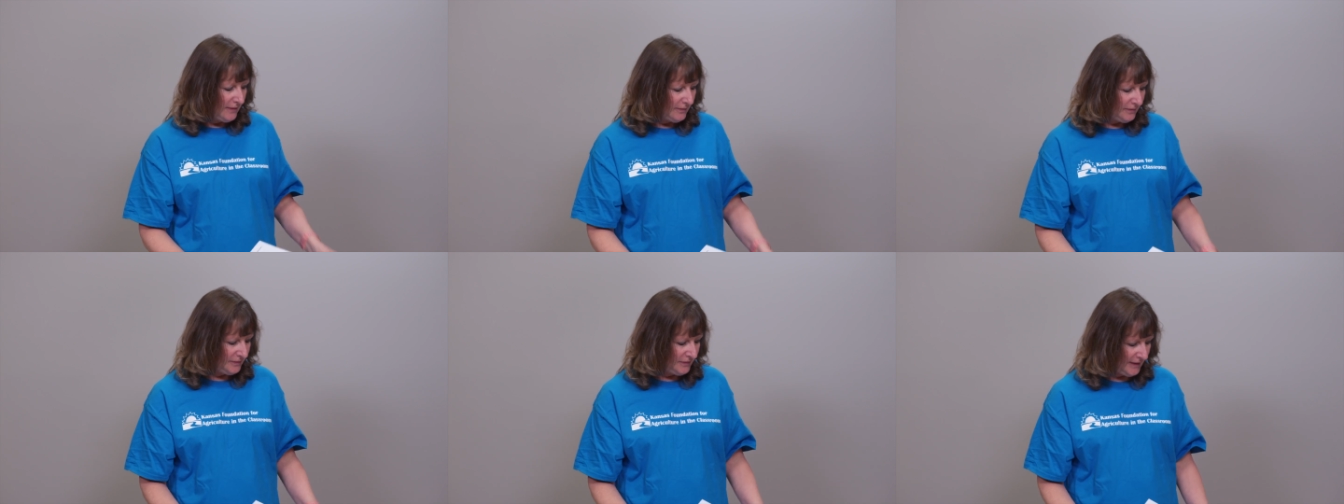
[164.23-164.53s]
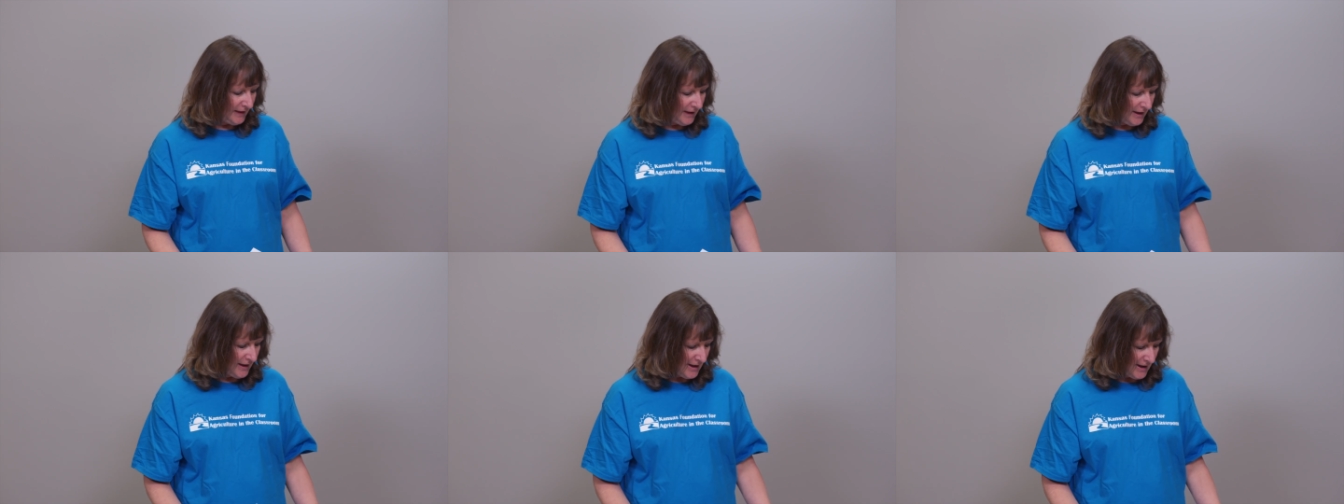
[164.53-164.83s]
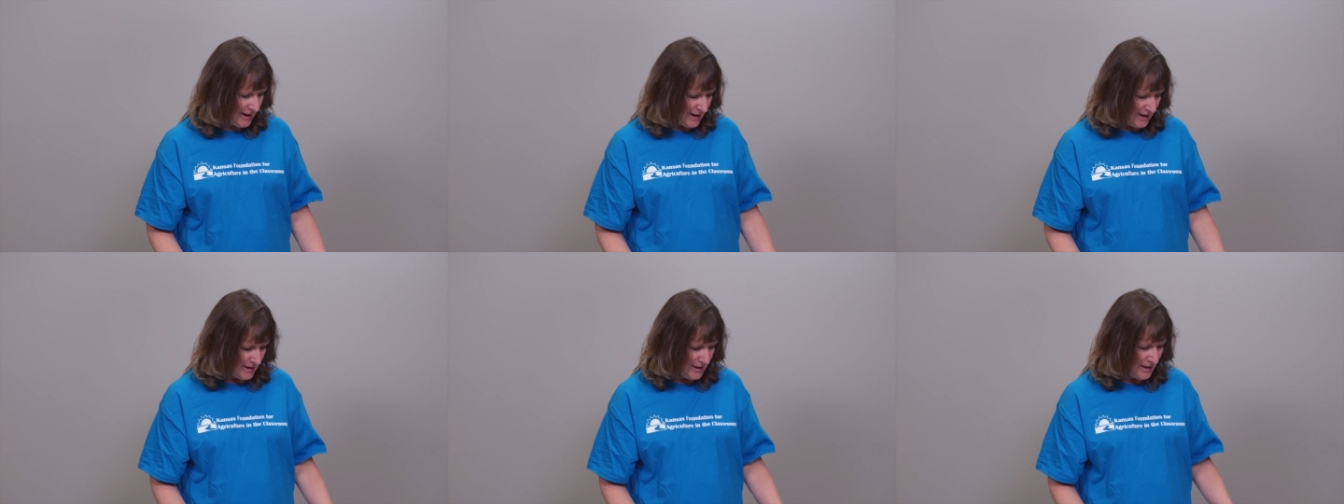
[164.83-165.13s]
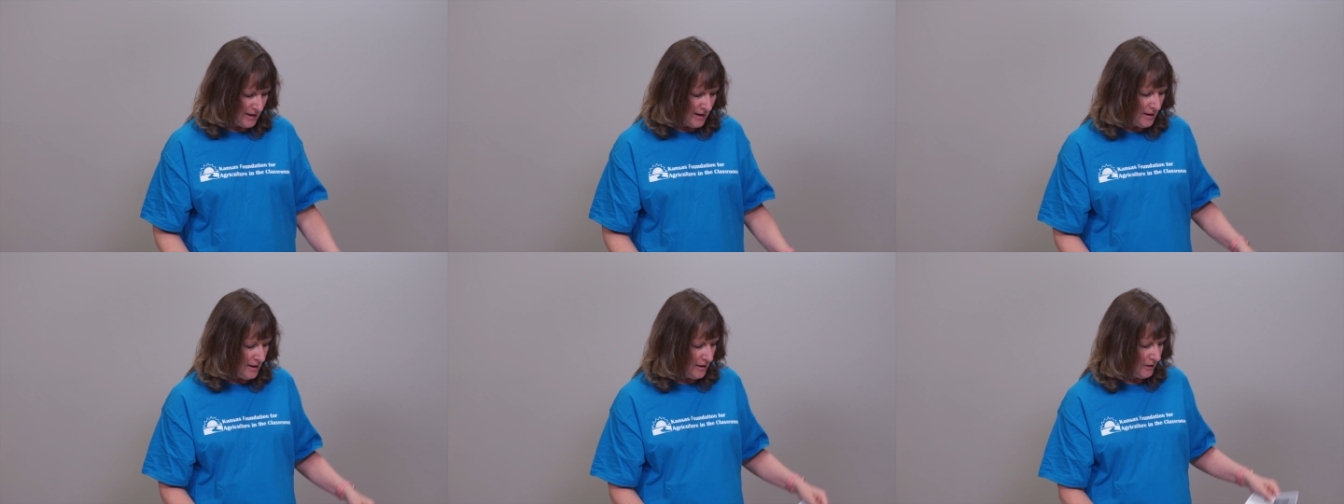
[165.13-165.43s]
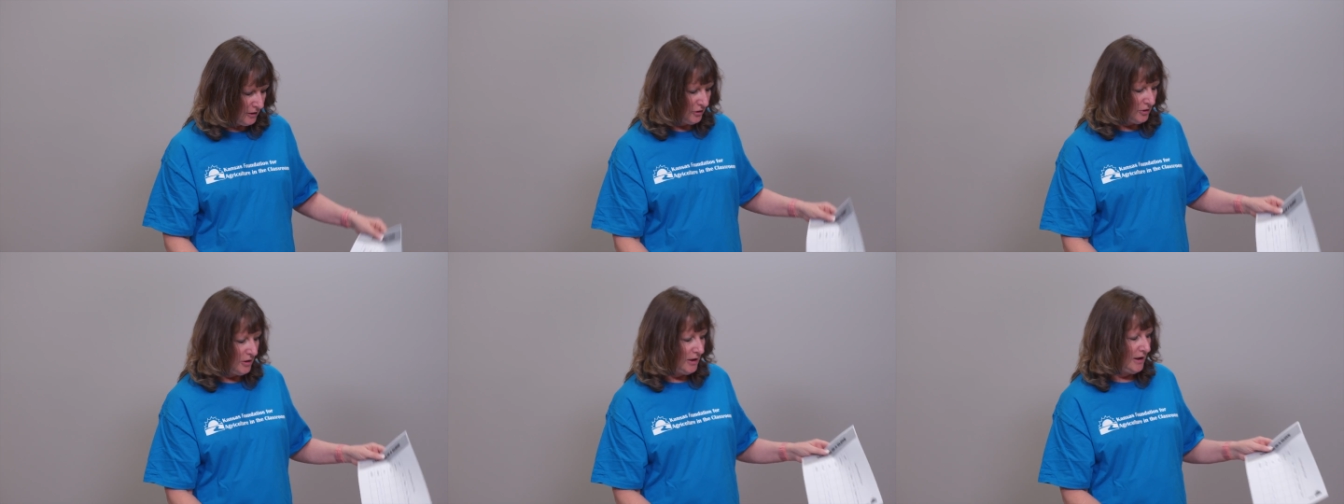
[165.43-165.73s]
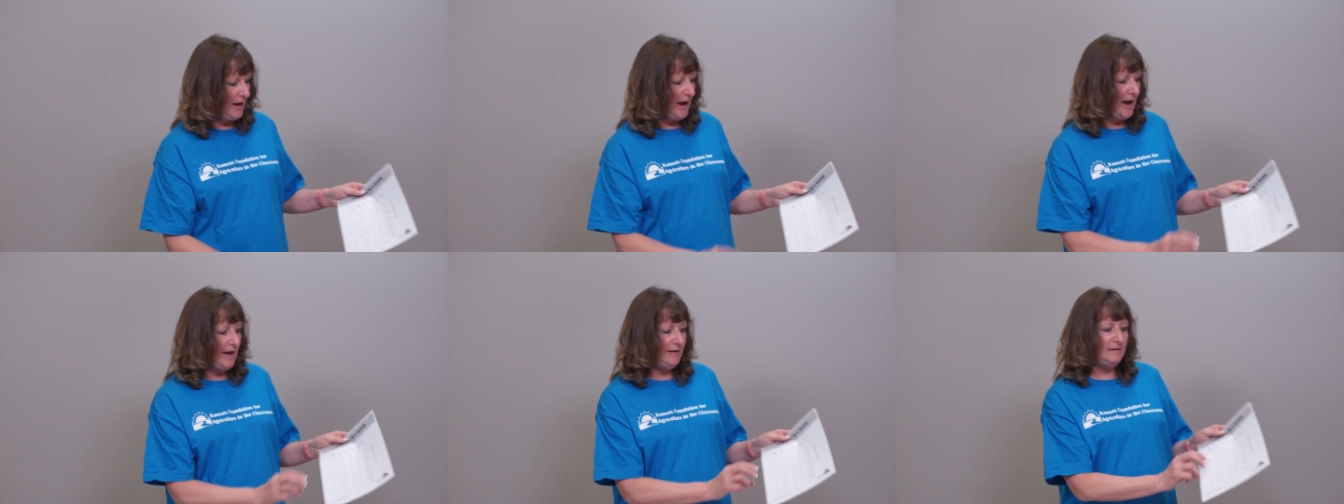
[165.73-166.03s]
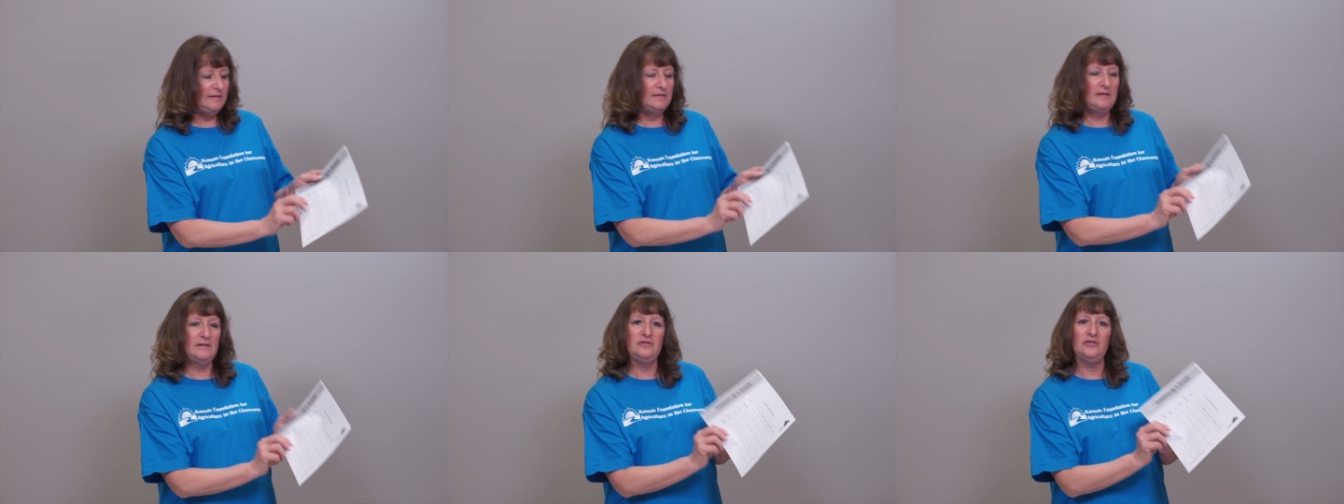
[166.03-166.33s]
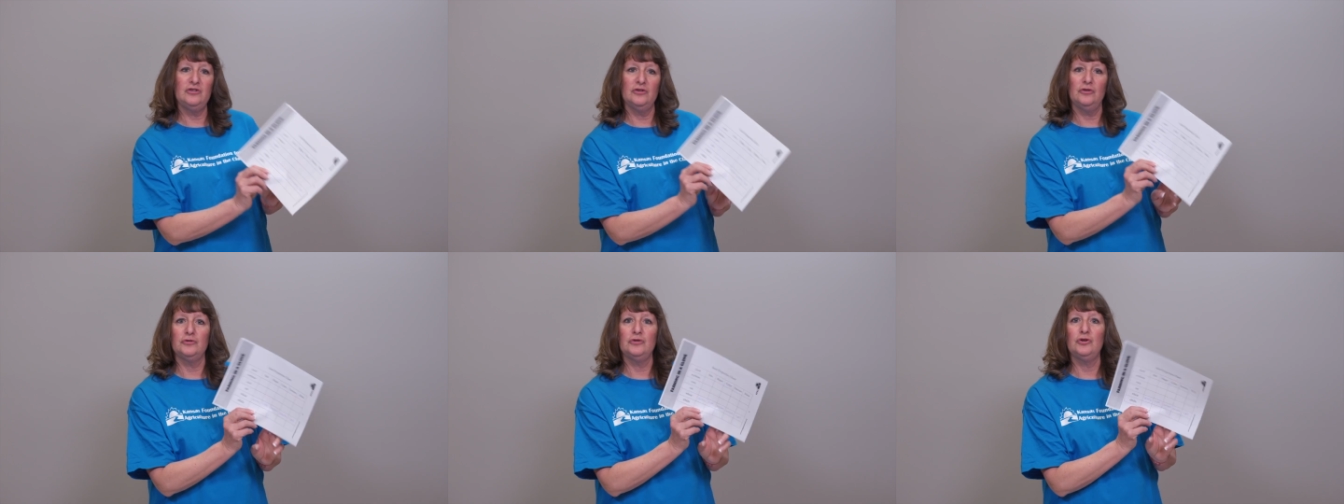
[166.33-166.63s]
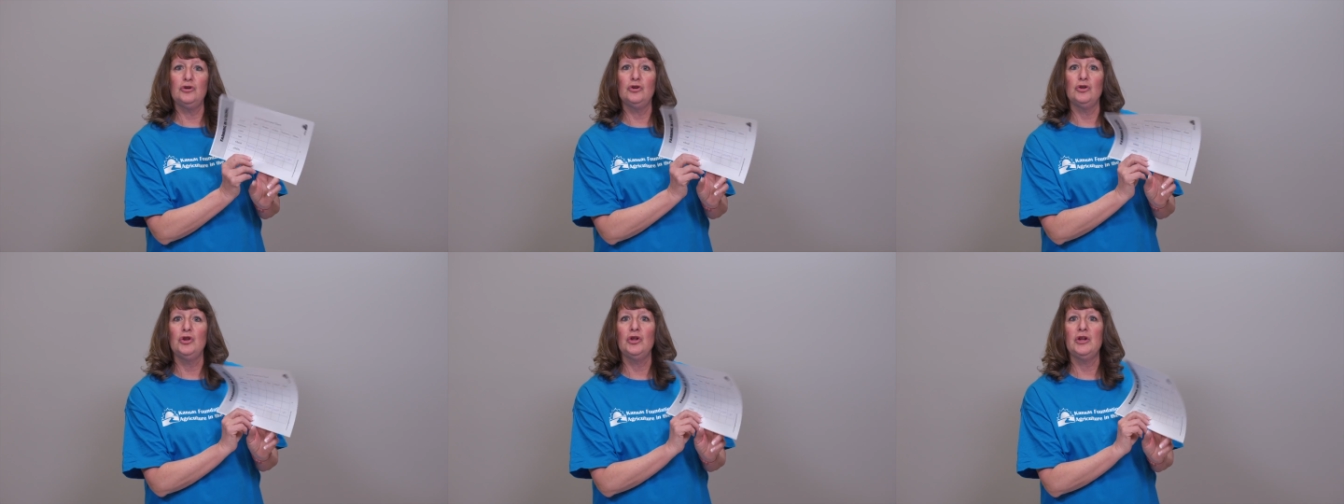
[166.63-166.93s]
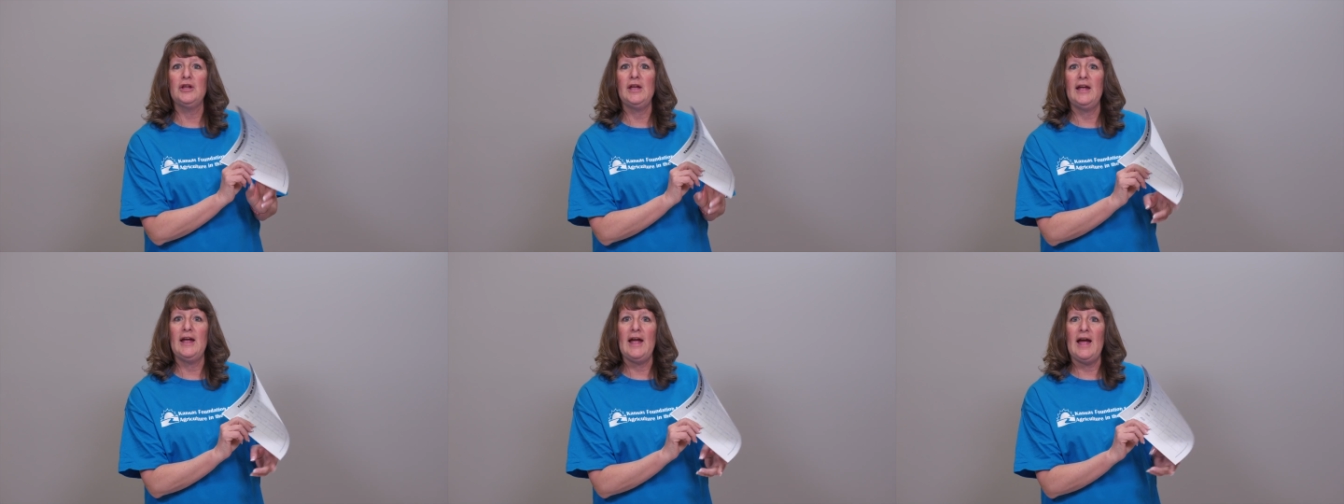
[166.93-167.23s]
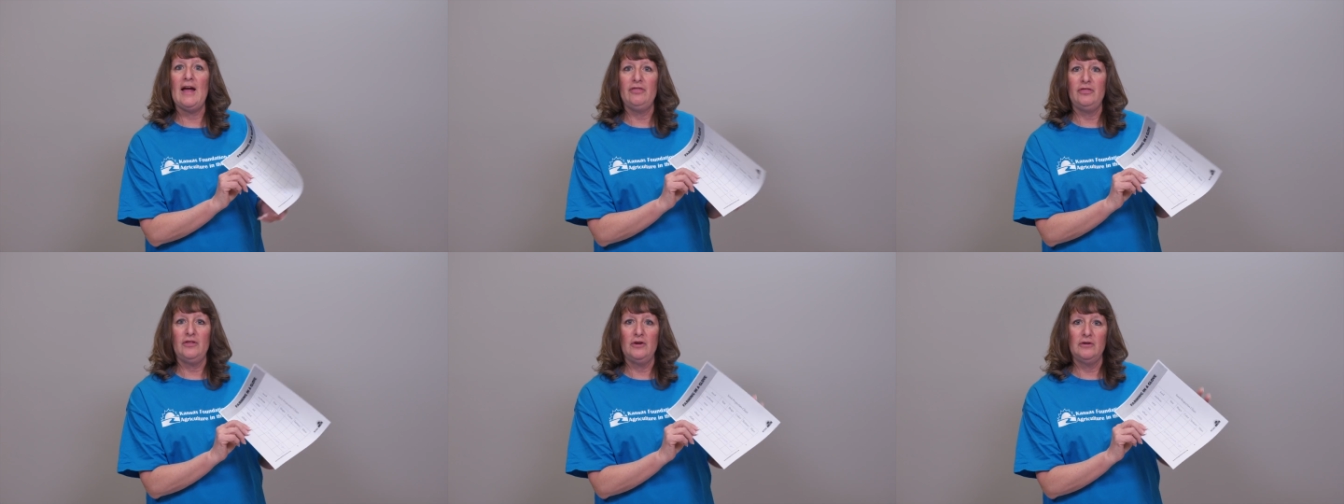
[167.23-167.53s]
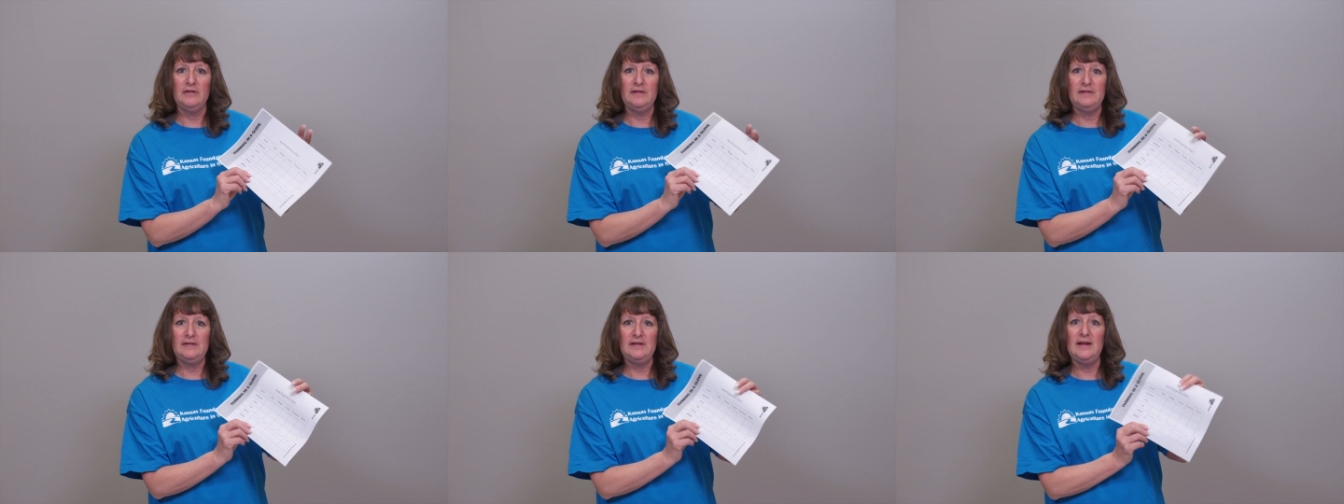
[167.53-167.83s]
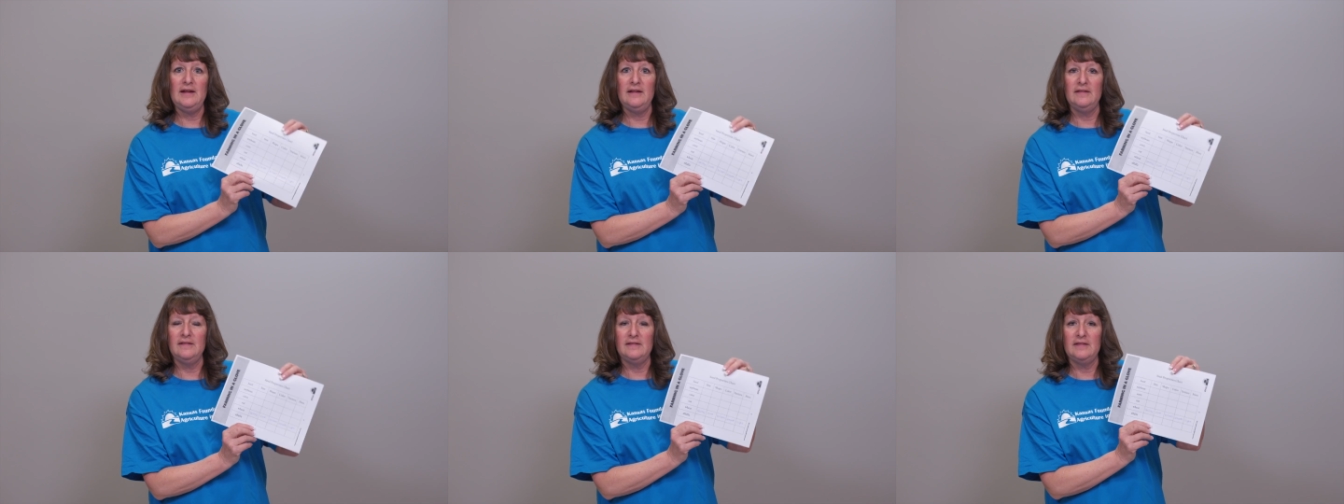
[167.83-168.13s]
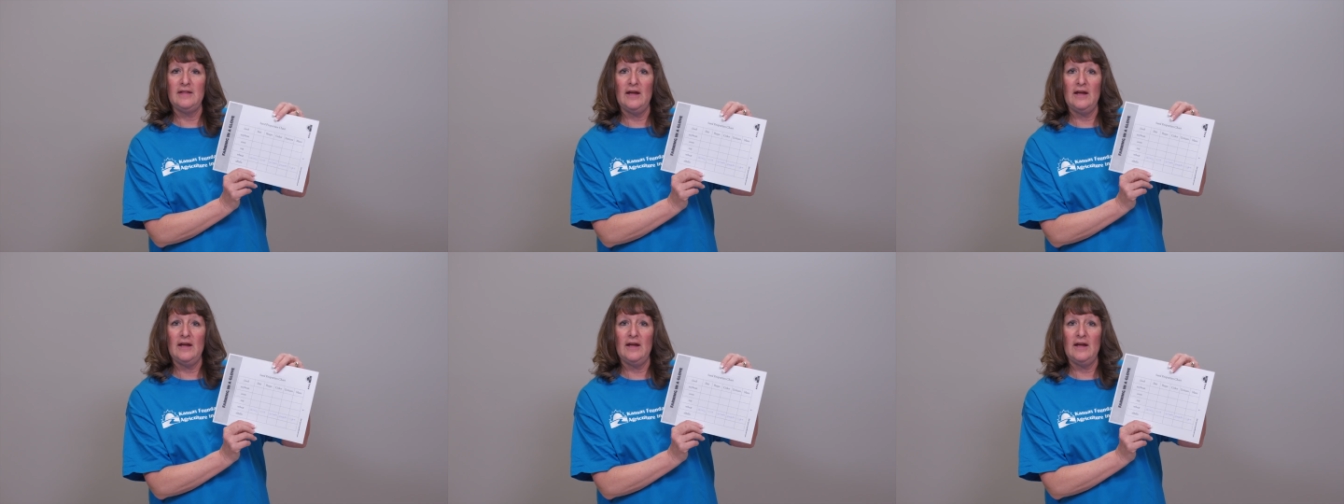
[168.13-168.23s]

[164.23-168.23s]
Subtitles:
Then, as the children are looking at their seeds,